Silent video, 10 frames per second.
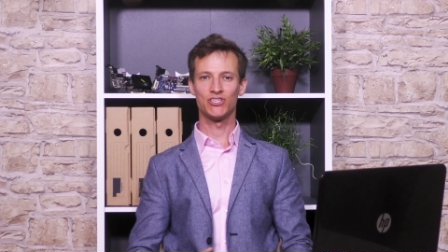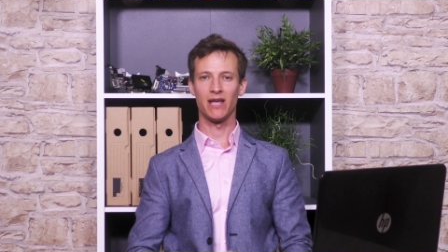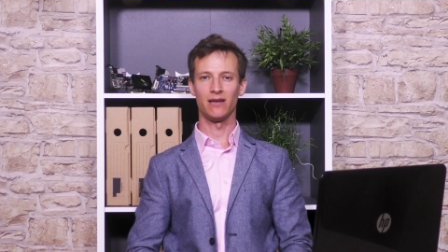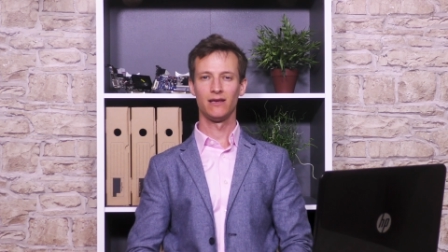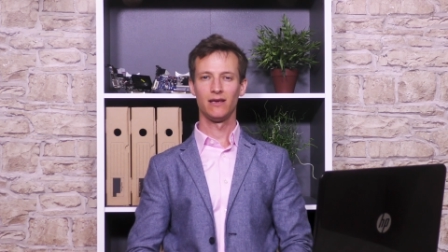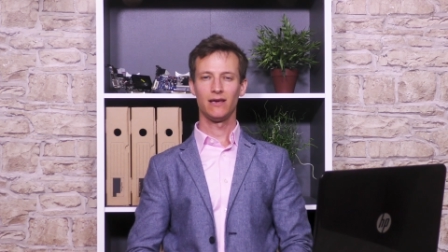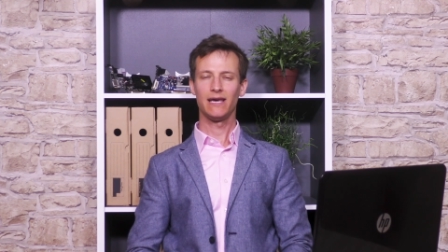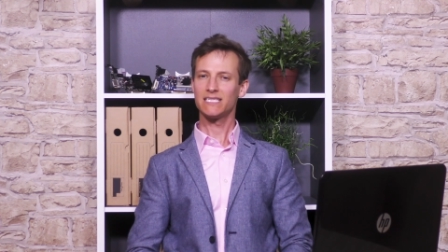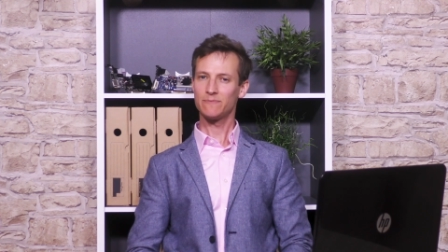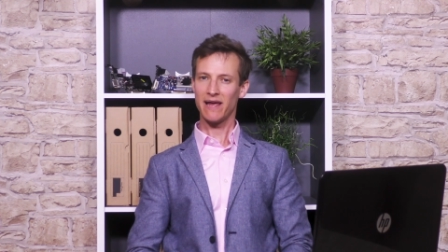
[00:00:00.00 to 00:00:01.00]
chain,
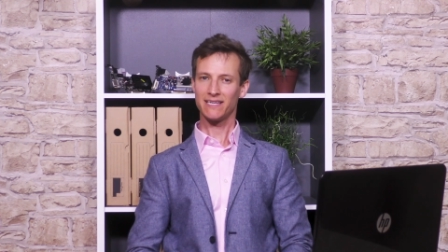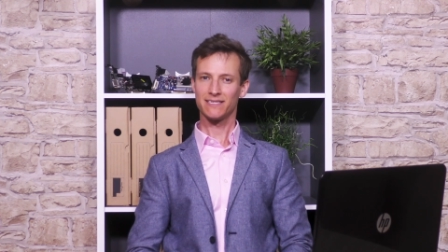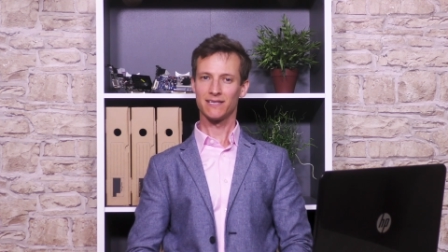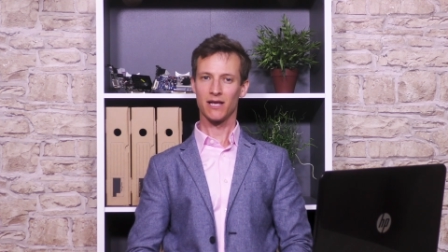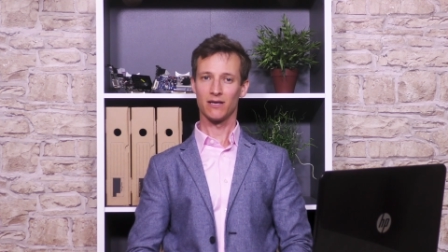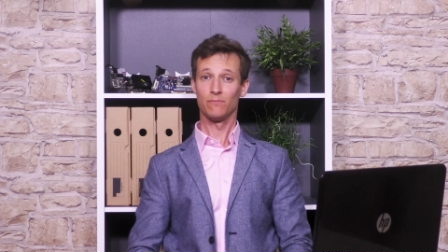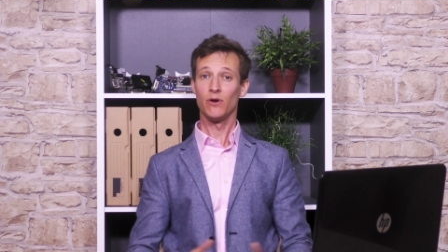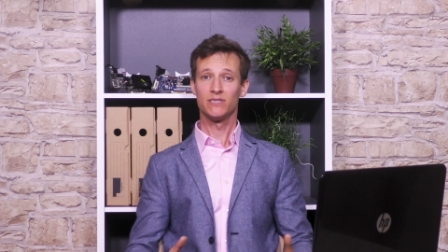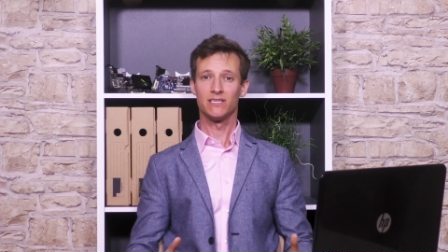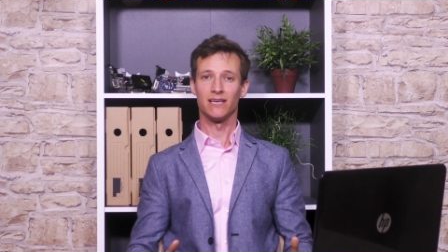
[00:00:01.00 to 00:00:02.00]
it's best, like
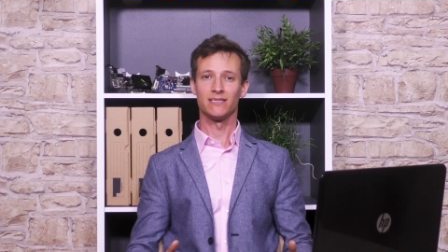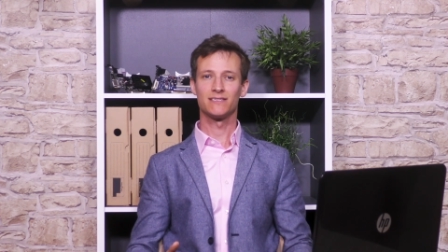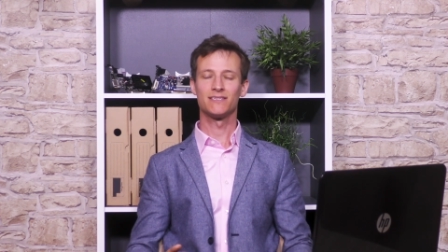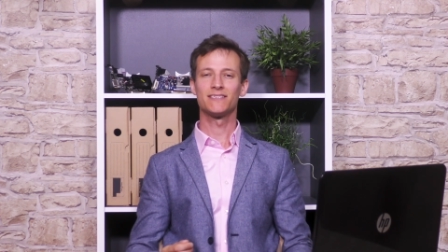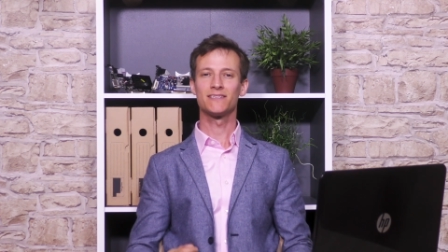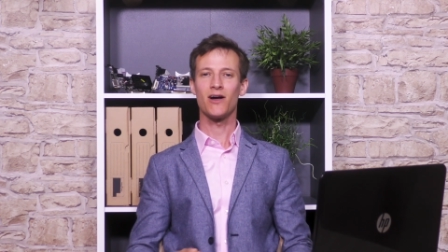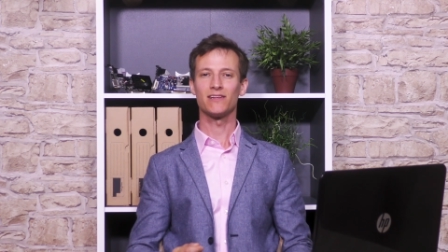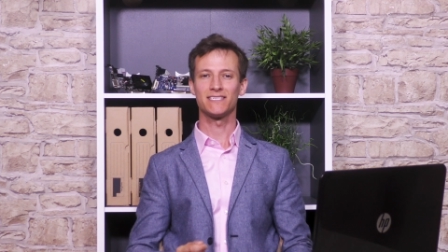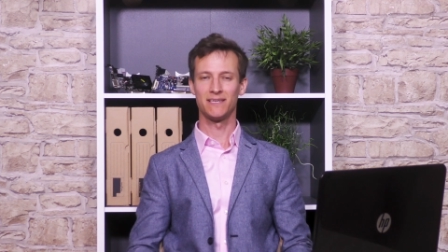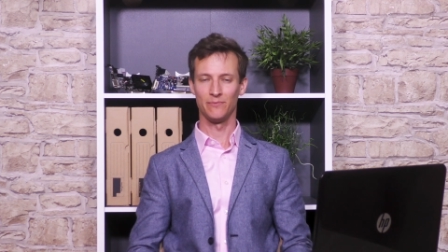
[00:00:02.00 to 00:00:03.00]
most things, to
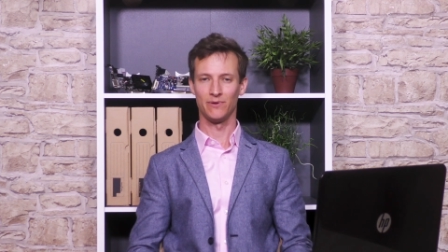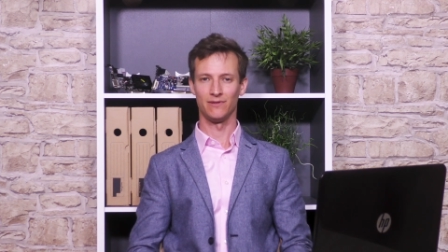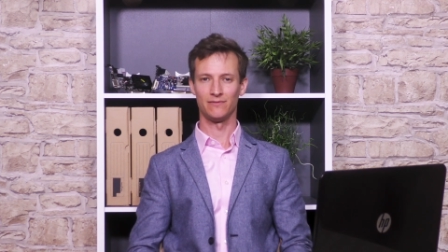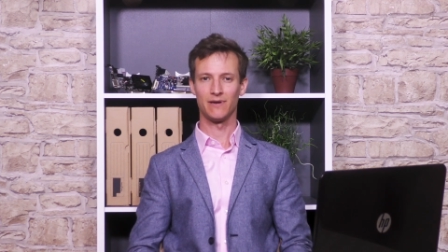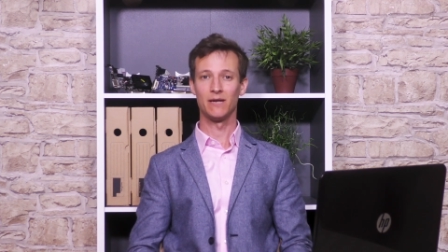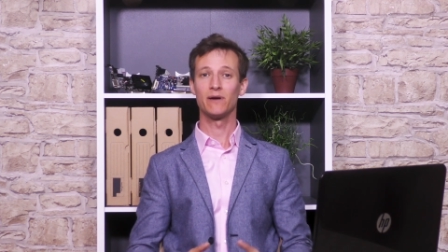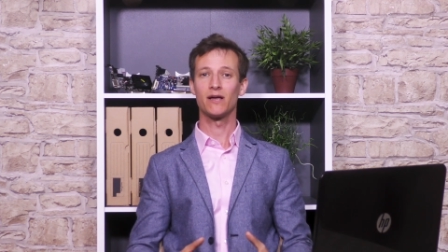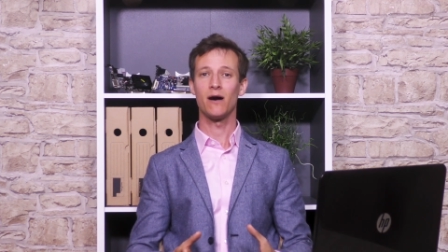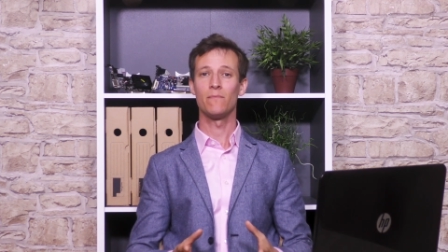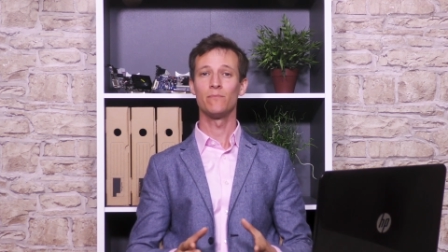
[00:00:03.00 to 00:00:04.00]
start simple and
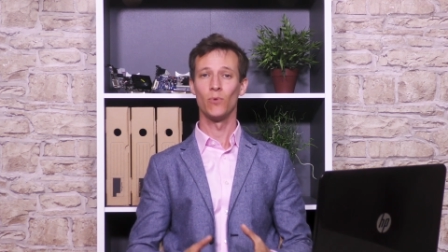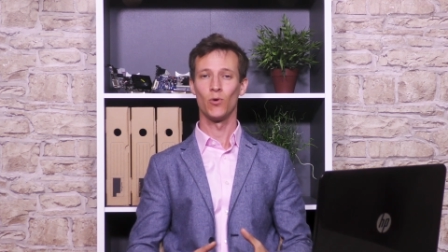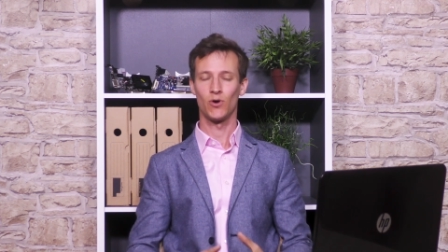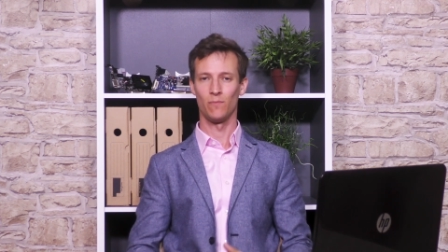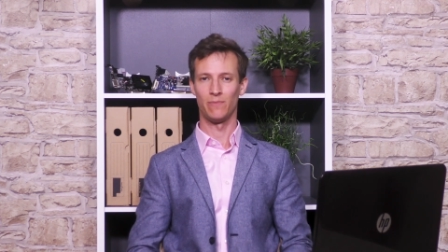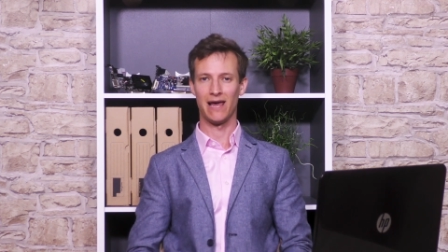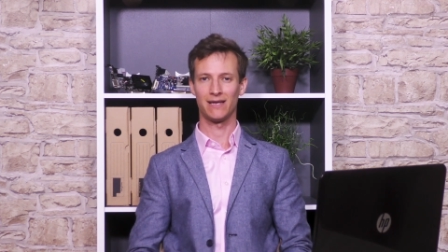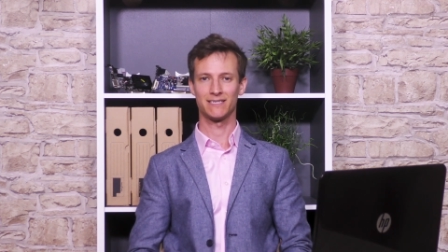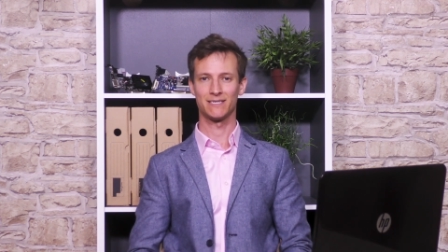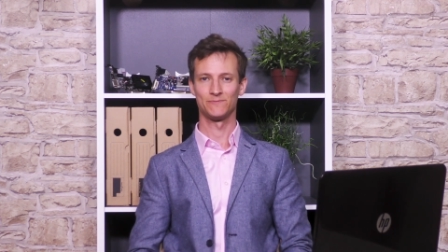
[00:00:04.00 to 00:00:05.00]
become more
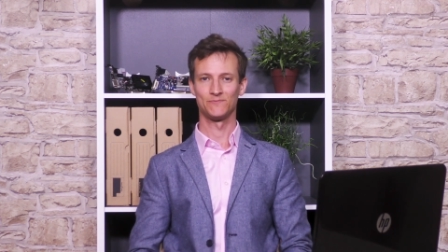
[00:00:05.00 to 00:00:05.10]
complex.